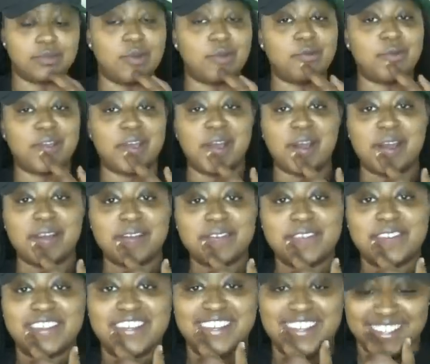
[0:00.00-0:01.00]
where we are.
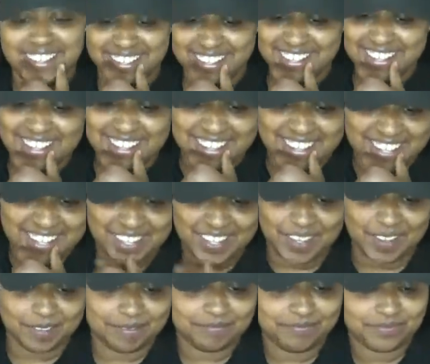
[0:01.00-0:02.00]

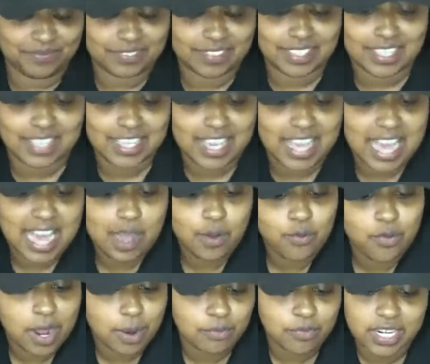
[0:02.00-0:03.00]

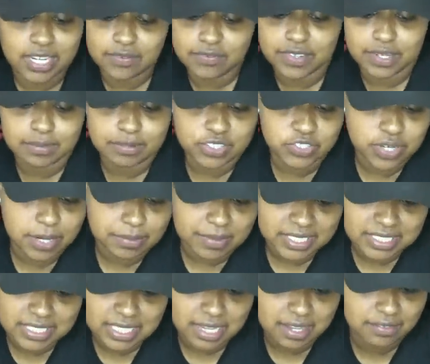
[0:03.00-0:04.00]
I'm ready for them to drop
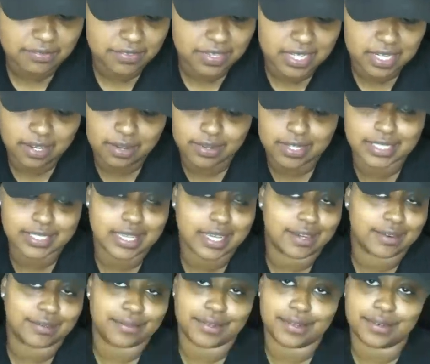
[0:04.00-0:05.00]
their second video because I
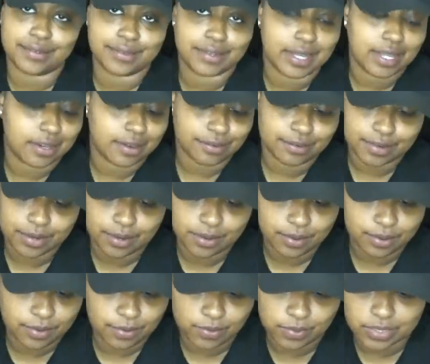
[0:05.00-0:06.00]
don't
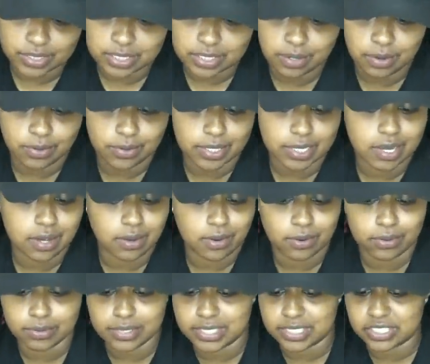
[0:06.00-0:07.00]
know what's going
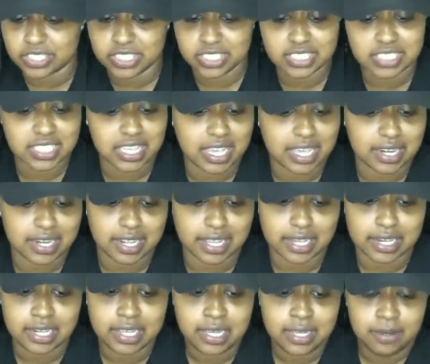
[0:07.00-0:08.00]
on. And she's saying
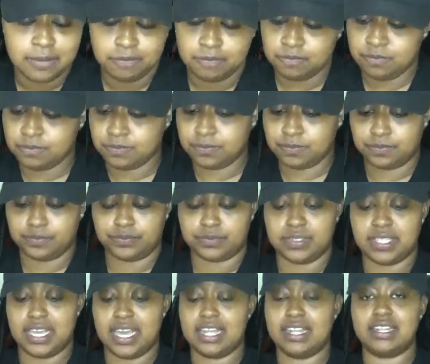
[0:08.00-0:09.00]
that
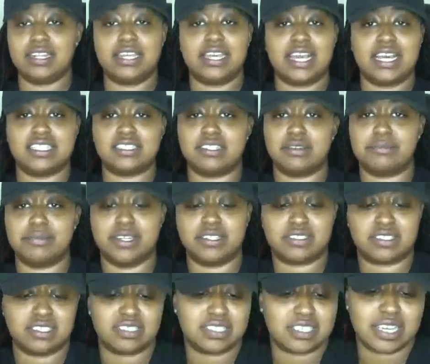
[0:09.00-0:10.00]
Natalie got something
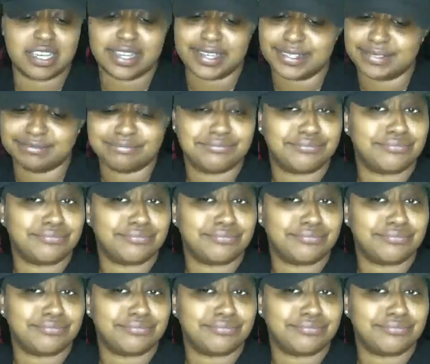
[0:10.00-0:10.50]
else to say